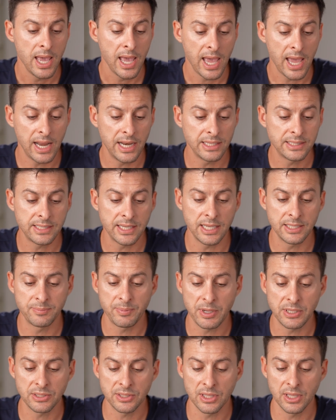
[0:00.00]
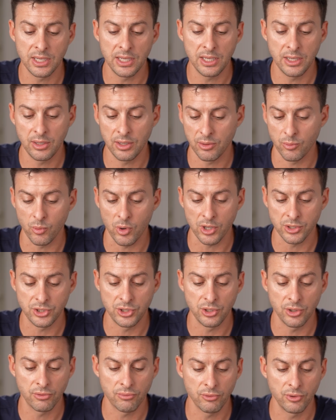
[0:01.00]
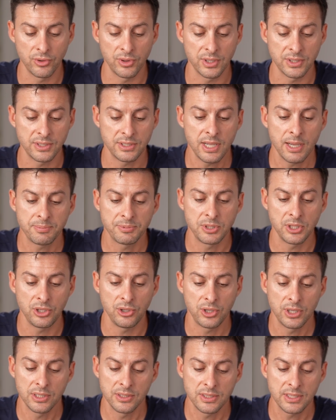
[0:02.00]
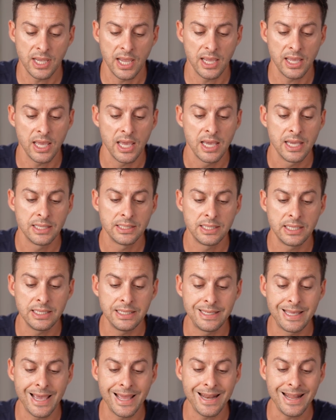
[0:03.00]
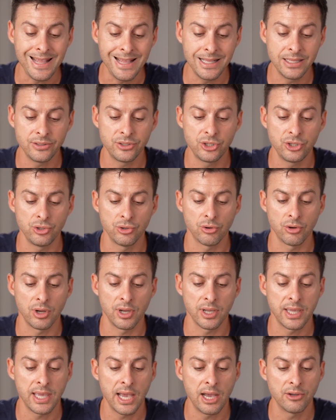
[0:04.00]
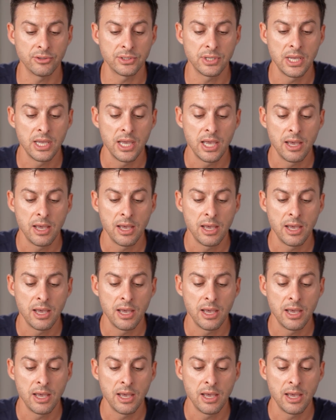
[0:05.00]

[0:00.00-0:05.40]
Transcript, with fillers: And it says basically it walks you through the steps that you can take to get into your account.